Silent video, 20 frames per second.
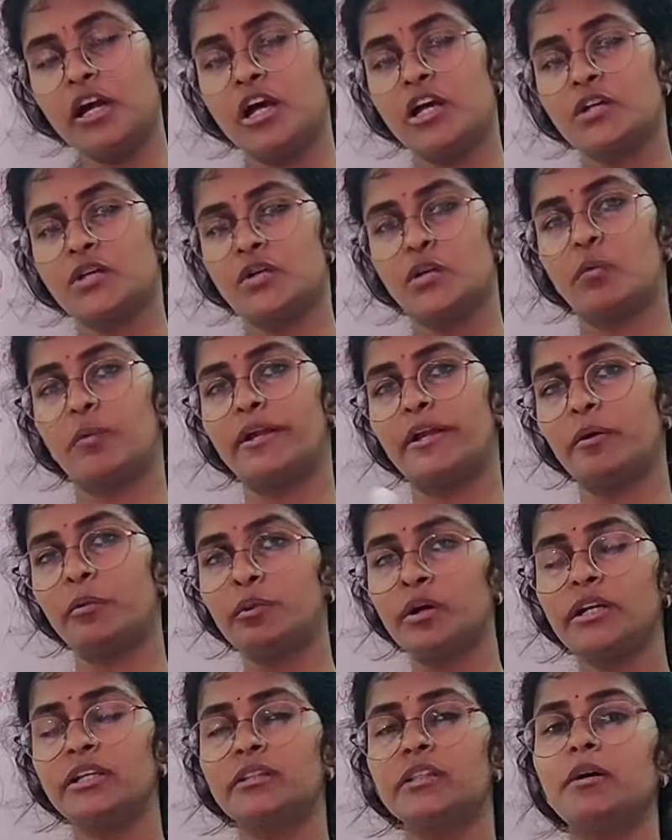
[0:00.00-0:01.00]
So whenever
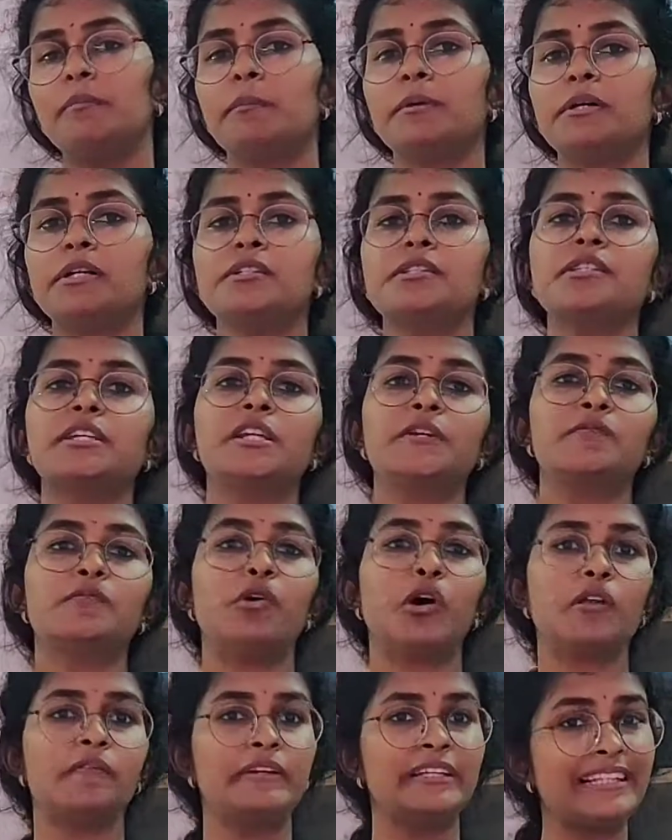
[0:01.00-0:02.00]
the burns are
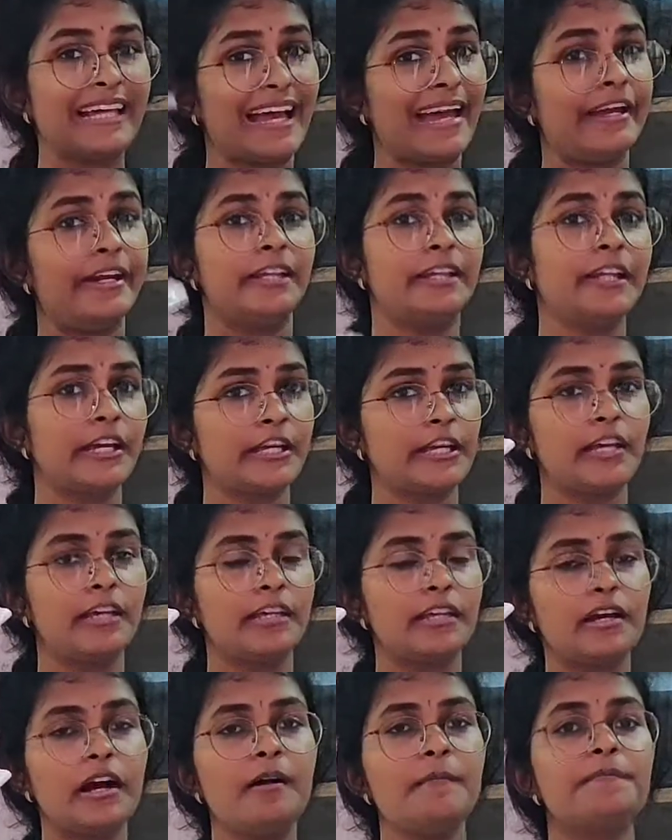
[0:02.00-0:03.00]
involving the head and neck
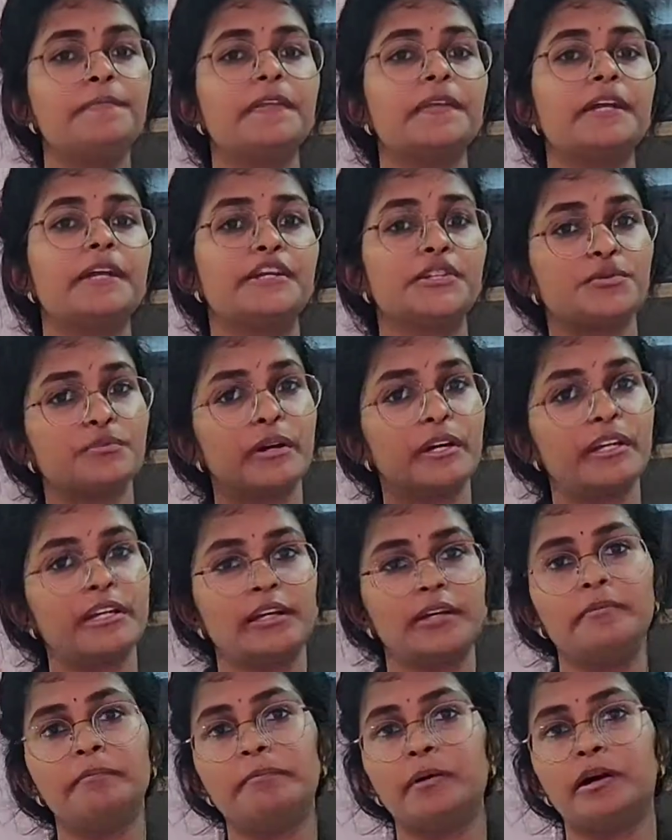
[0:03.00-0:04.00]
area, it is very
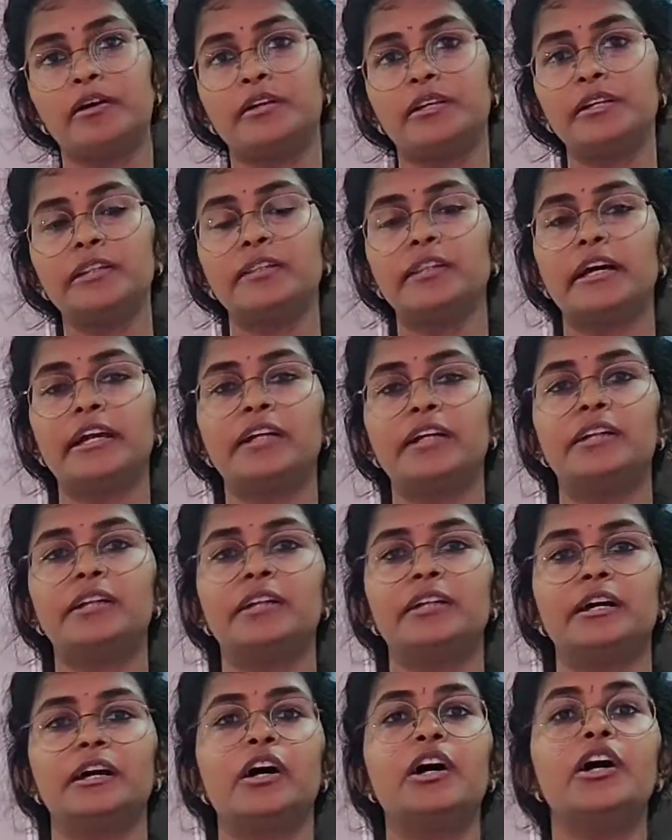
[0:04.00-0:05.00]
important
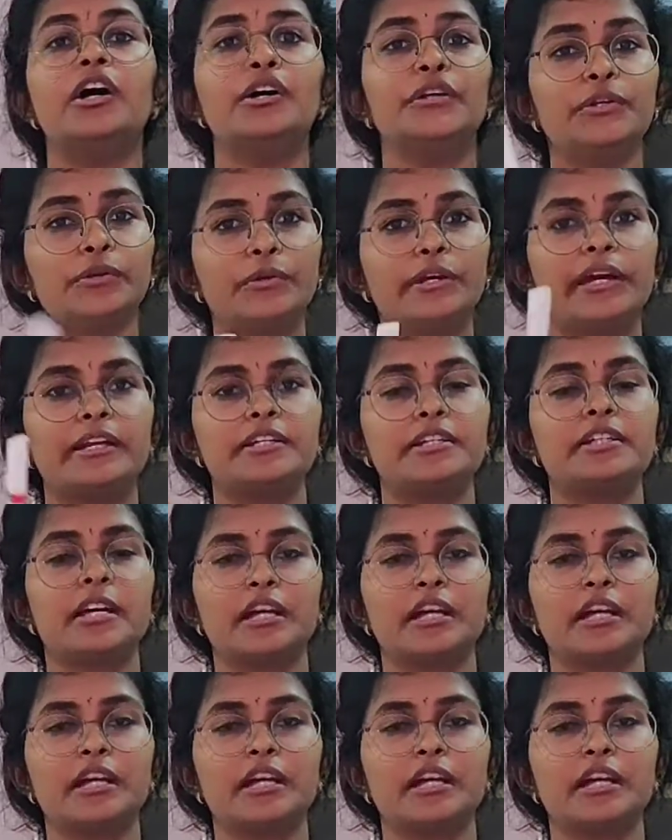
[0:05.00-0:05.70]
that you get an